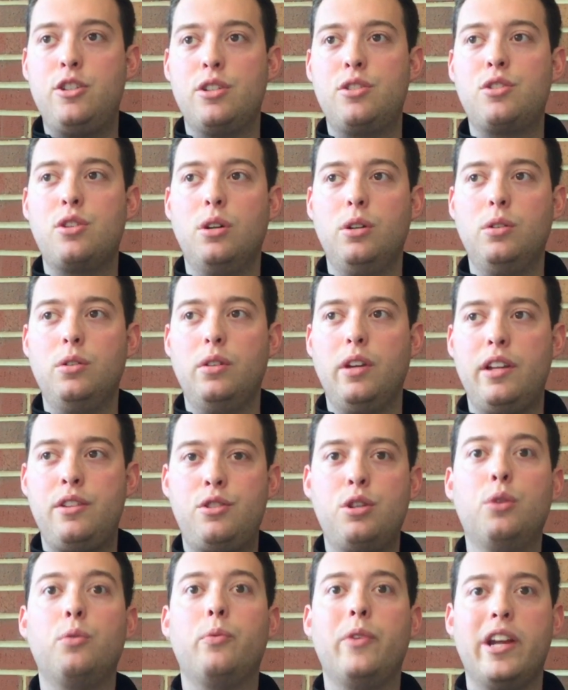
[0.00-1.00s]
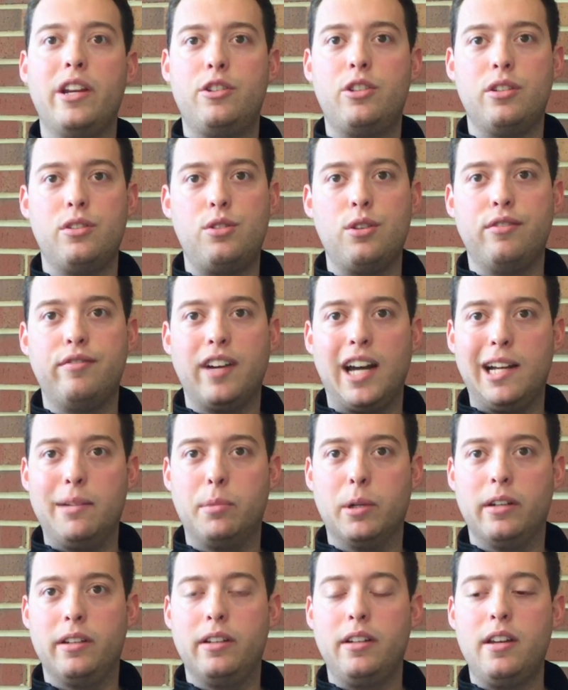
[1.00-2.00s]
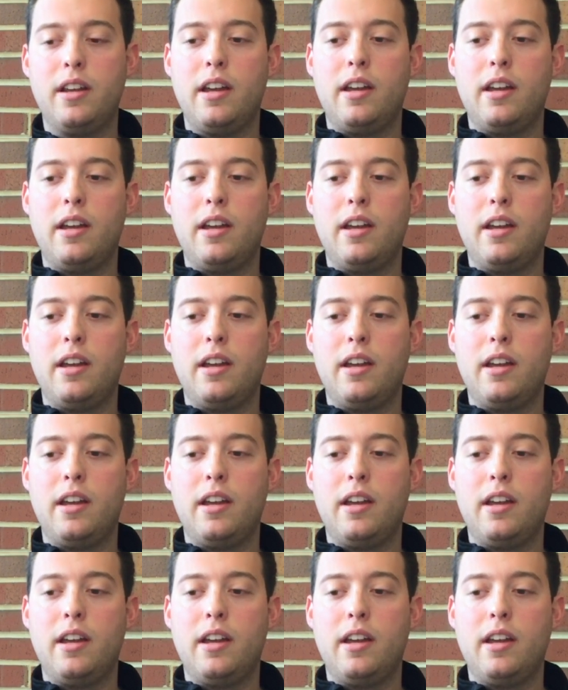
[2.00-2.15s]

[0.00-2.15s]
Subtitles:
just it's so rich and so vibrant.